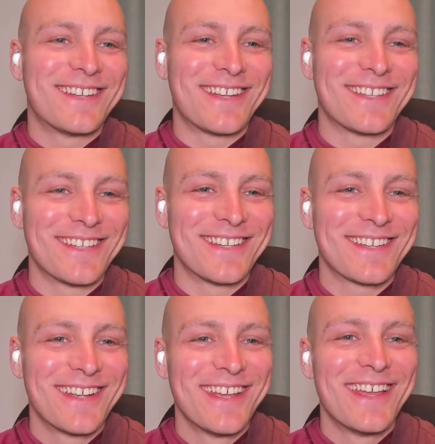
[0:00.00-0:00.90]
It
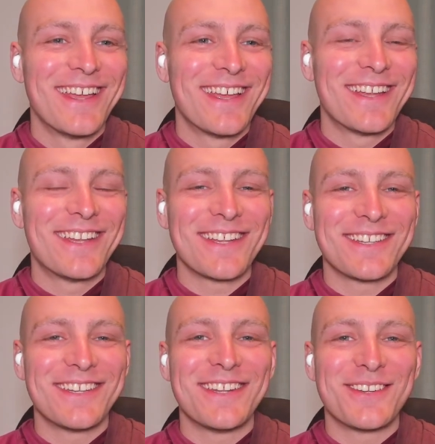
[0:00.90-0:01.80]

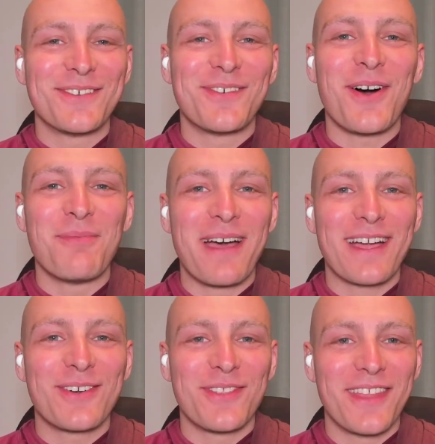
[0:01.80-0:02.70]
doesn't need to fall
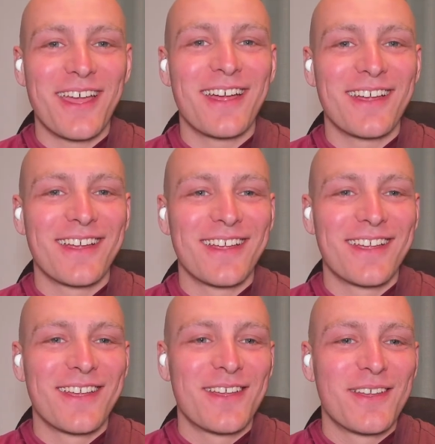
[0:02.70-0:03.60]
back on that.
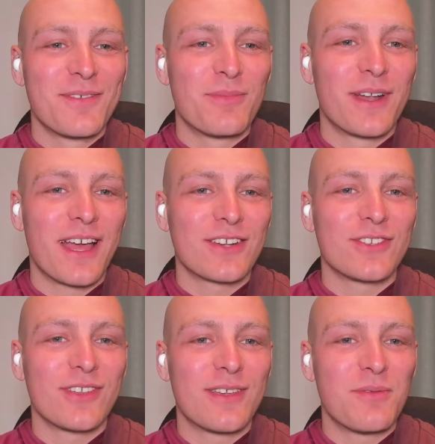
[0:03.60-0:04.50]
But
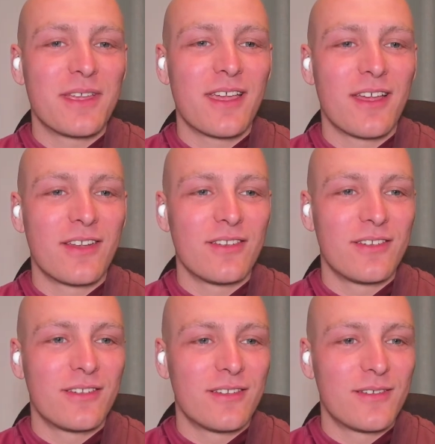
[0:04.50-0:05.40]
actually we can
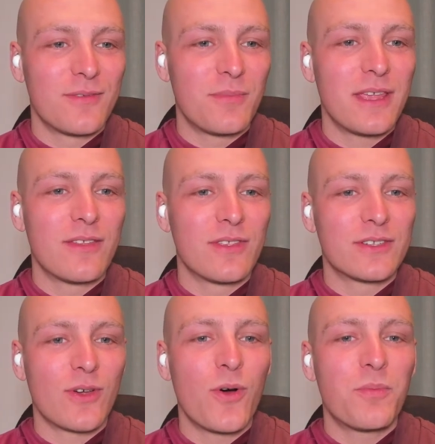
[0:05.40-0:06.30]
be in
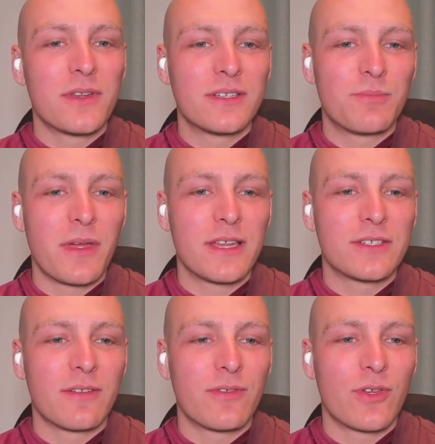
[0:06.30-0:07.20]
this open
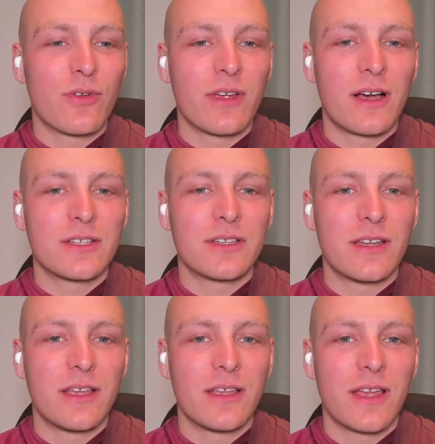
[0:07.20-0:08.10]
space of
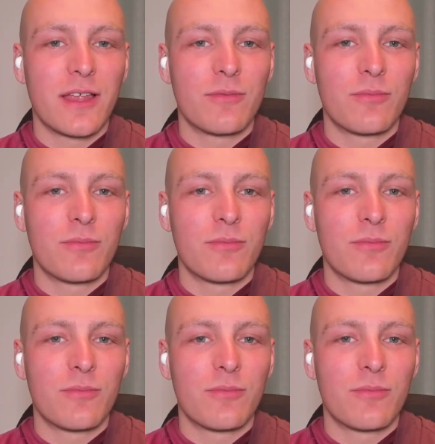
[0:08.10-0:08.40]
curiosity and